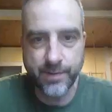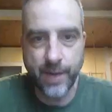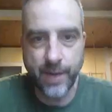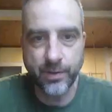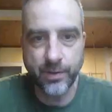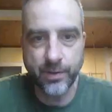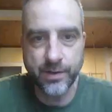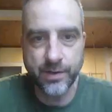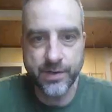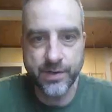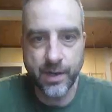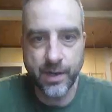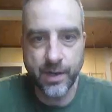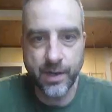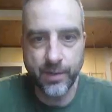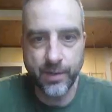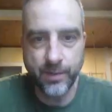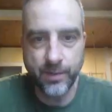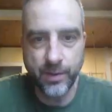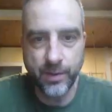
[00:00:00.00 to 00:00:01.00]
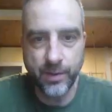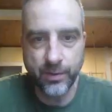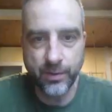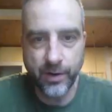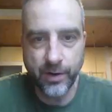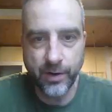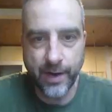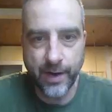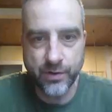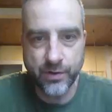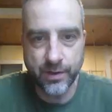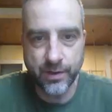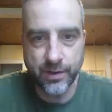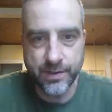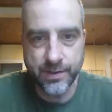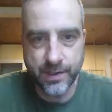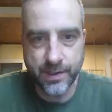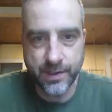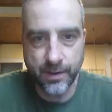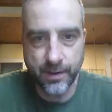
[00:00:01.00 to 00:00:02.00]
population, how many people are actually
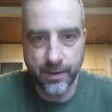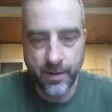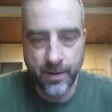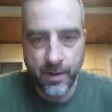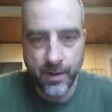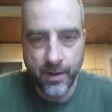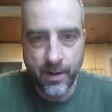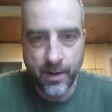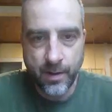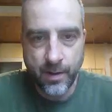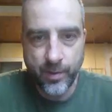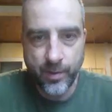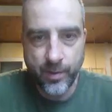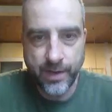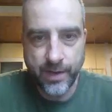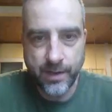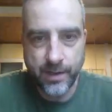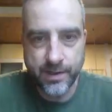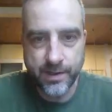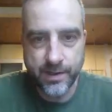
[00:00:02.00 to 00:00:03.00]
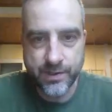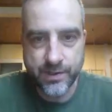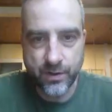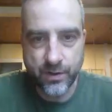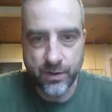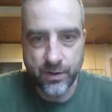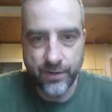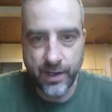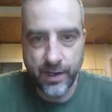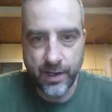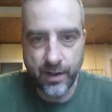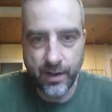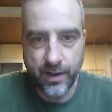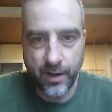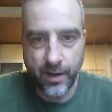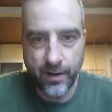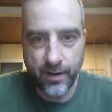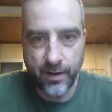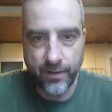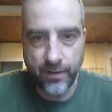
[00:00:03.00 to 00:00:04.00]
listening. But they did a survey
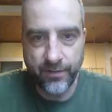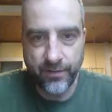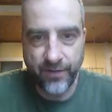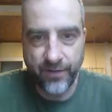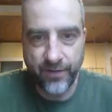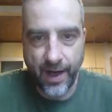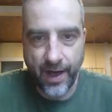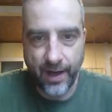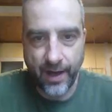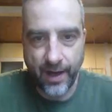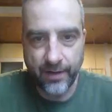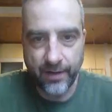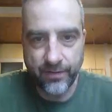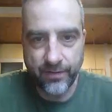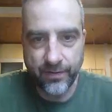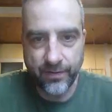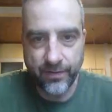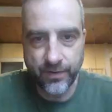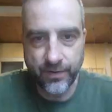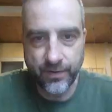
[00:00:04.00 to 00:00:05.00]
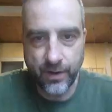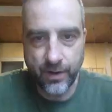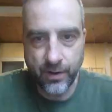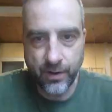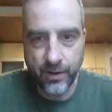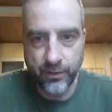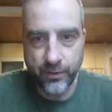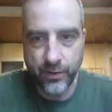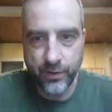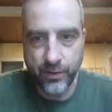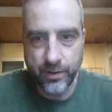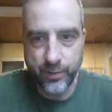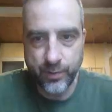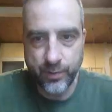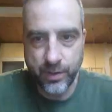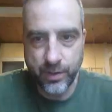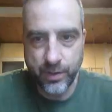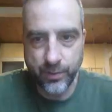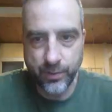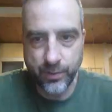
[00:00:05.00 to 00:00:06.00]
of 500
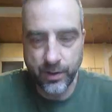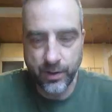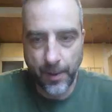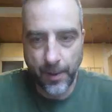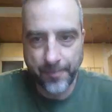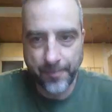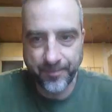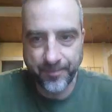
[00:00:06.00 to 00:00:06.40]
people.